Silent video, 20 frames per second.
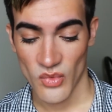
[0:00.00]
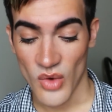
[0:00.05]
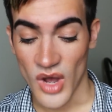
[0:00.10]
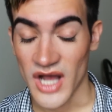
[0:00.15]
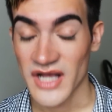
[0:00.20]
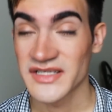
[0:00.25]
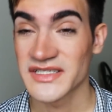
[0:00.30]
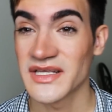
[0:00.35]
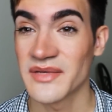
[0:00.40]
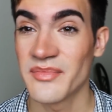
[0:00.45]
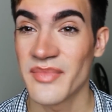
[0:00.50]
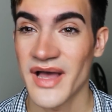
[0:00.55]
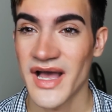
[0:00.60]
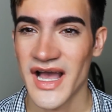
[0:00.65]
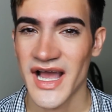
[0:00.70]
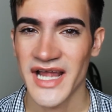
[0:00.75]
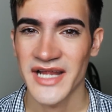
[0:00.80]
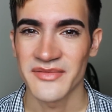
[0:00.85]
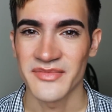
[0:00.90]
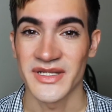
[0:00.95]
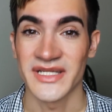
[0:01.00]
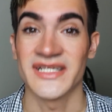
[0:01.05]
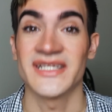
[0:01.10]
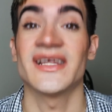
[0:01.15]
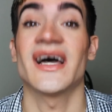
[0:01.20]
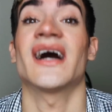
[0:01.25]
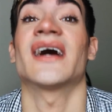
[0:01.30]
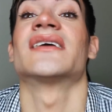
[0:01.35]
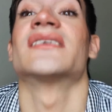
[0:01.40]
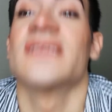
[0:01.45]
walks up behind me,
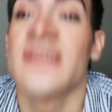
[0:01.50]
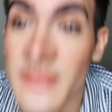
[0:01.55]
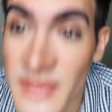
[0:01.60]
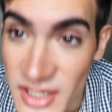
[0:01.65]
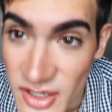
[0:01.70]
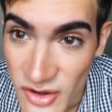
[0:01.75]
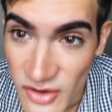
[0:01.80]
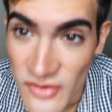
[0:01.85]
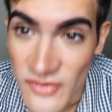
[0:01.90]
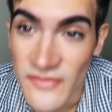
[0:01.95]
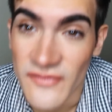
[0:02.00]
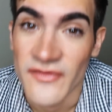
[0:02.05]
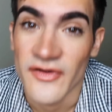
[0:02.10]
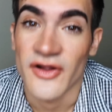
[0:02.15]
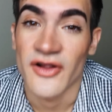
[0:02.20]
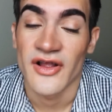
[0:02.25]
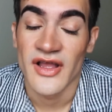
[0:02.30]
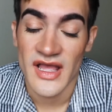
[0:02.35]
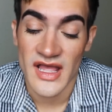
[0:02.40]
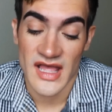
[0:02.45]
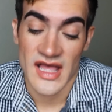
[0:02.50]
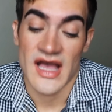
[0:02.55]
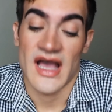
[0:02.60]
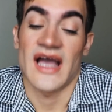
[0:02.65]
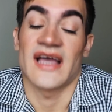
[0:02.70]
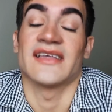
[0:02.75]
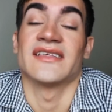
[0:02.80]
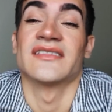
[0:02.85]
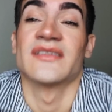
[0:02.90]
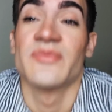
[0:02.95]
knocks me over.
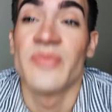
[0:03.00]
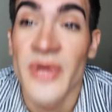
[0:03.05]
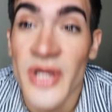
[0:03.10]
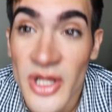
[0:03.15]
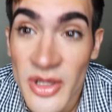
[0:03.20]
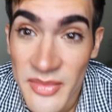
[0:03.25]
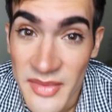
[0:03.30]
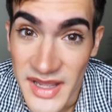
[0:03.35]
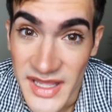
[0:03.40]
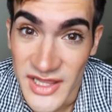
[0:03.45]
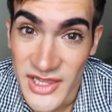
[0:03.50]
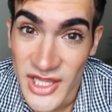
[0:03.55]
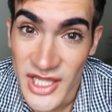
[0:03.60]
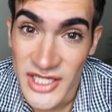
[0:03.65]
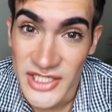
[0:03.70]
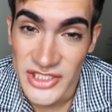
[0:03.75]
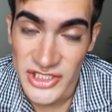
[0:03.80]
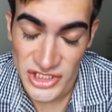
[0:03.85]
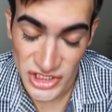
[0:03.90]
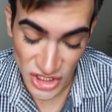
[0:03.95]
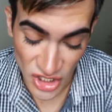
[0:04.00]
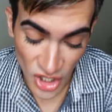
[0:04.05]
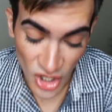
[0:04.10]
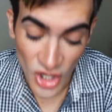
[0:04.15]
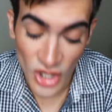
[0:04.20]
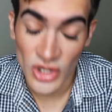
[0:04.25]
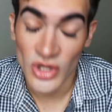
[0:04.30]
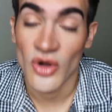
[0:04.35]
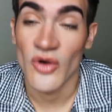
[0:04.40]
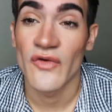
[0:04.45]
I spill my lunch
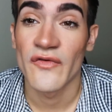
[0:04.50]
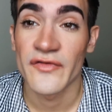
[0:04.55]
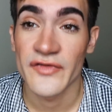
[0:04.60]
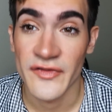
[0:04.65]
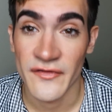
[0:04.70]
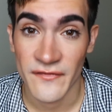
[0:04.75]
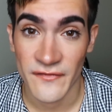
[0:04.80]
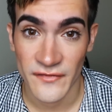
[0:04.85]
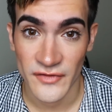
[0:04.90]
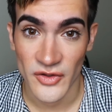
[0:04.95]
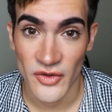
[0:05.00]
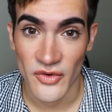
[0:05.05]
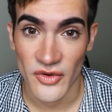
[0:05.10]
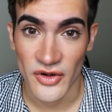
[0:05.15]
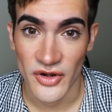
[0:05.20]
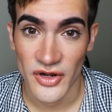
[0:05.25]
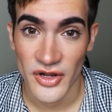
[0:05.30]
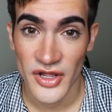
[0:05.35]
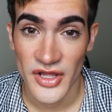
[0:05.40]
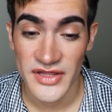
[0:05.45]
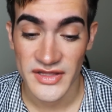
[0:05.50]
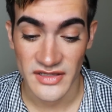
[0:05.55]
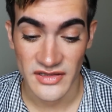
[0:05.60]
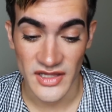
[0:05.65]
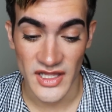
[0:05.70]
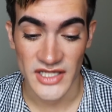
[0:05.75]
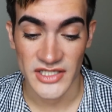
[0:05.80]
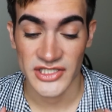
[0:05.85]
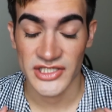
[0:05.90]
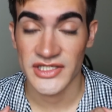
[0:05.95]
all over the floor. The
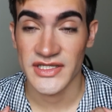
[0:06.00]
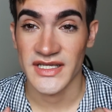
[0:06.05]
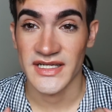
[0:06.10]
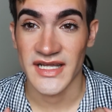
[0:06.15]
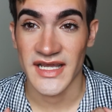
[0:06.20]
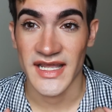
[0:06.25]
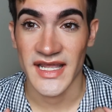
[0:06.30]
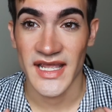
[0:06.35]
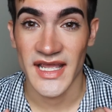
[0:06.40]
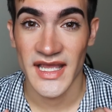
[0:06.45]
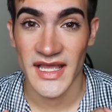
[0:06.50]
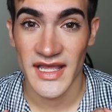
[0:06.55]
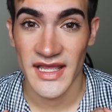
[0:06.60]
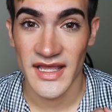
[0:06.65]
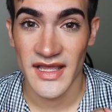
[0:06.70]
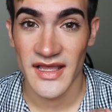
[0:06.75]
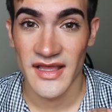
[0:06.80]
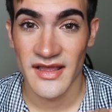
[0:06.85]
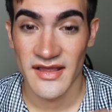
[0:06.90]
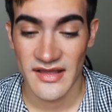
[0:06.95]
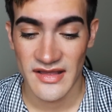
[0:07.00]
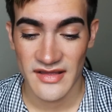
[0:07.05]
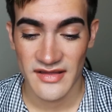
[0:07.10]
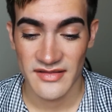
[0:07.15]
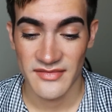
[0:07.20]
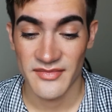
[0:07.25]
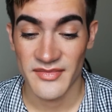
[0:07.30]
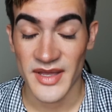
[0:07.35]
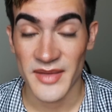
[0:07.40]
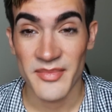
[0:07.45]
lunch that
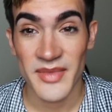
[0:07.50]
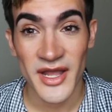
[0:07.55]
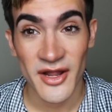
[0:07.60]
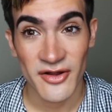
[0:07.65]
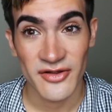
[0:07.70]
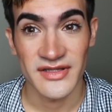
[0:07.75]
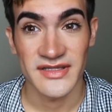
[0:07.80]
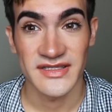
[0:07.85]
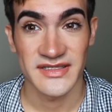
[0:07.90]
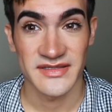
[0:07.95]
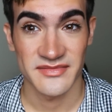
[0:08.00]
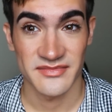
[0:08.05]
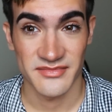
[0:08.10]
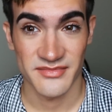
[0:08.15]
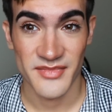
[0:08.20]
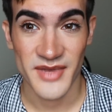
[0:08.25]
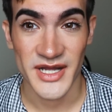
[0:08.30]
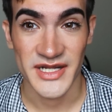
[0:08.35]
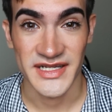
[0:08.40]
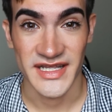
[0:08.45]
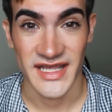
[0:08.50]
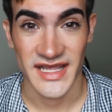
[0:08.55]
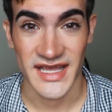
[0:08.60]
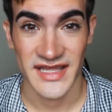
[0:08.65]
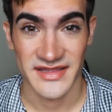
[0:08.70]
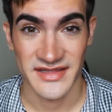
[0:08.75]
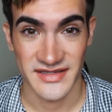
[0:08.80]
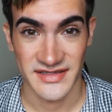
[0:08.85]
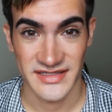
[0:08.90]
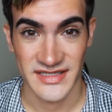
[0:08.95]
my parents' money
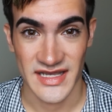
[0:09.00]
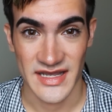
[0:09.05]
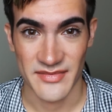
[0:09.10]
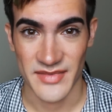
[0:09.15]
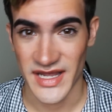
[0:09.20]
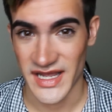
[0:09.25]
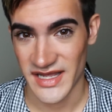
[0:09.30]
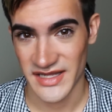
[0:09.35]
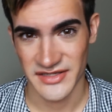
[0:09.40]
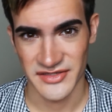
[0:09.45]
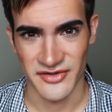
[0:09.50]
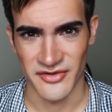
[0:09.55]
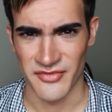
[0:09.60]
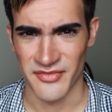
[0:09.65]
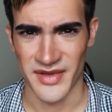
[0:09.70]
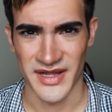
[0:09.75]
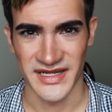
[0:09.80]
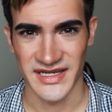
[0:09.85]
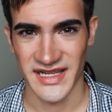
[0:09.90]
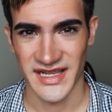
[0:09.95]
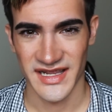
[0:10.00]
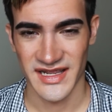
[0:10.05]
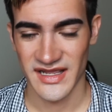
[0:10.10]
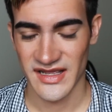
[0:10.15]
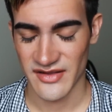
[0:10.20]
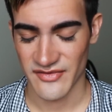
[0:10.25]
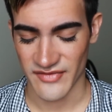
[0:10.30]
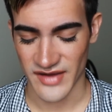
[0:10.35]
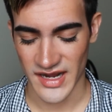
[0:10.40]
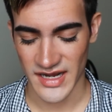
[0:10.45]
at the time, I had no money,
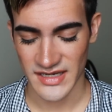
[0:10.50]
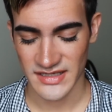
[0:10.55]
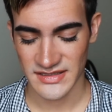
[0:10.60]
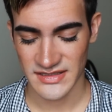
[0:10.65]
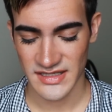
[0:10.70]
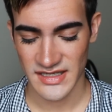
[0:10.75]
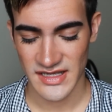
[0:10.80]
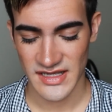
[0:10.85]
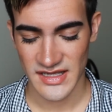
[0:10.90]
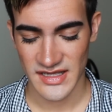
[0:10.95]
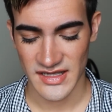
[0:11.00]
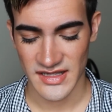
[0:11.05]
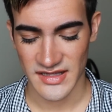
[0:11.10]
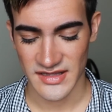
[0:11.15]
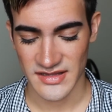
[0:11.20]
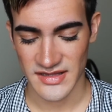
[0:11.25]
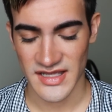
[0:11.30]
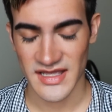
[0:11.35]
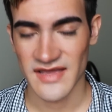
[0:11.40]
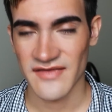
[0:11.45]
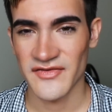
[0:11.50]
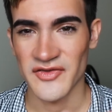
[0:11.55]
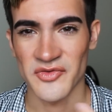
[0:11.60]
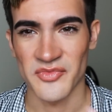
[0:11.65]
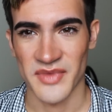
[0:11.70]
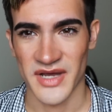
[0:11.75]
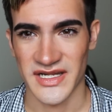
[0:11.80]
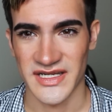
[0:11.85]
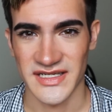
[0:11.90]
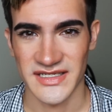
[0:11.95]
right? They give you
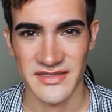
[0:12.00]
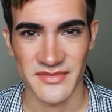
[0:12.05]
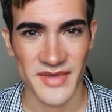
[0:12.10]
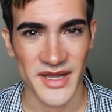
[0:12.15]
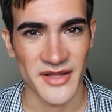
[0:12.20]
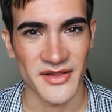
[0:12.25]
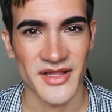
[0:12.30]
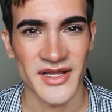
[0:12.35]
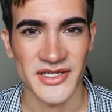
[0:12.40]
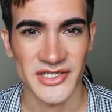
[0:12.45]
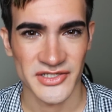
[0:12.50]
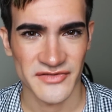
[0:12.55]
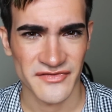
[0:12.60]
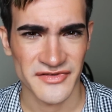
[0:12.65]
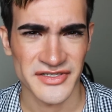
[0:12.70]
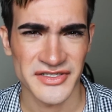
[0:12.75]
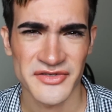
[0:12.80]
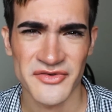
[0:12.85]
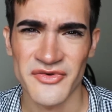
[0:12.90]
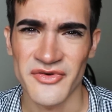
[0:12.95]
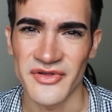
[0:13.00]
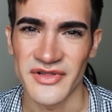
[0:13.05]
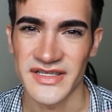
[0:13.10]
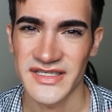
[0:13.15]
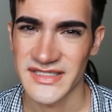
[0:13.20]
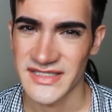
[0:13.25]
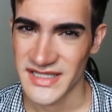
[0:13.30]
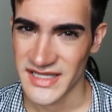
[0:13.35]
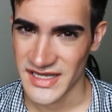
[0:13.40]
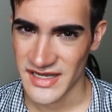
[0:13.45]
money to buy lunch for school,
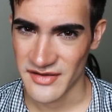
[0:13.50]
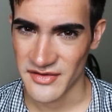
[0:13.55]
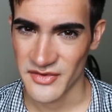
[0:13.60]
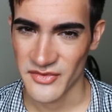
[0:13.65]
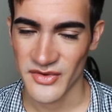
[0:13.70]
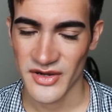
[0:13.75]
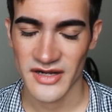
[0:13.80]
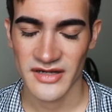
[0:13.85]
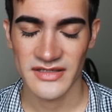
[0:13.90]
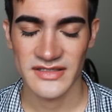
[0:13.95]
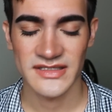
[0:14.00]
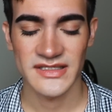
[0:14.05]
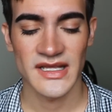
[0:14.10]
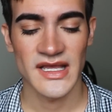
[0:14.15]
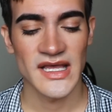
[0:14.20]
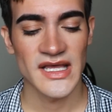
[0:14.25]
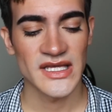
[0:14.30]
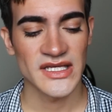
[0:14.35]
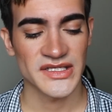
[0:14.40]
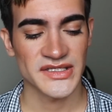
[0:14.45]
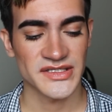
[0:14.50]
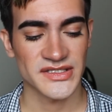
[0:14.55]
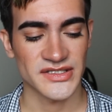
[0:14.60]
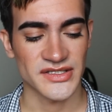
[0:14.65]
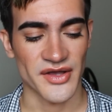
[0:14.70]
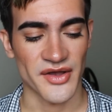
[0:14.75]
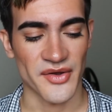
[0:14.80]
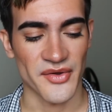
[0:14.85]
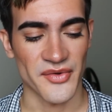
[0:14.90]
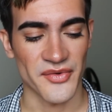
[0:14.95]
isn't that how it works?
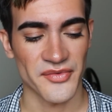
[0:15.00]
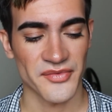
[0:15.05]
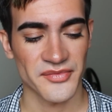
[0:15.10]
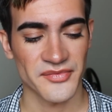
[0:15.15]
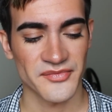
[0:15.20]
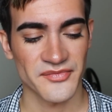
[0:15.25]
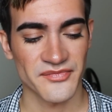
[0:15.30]
So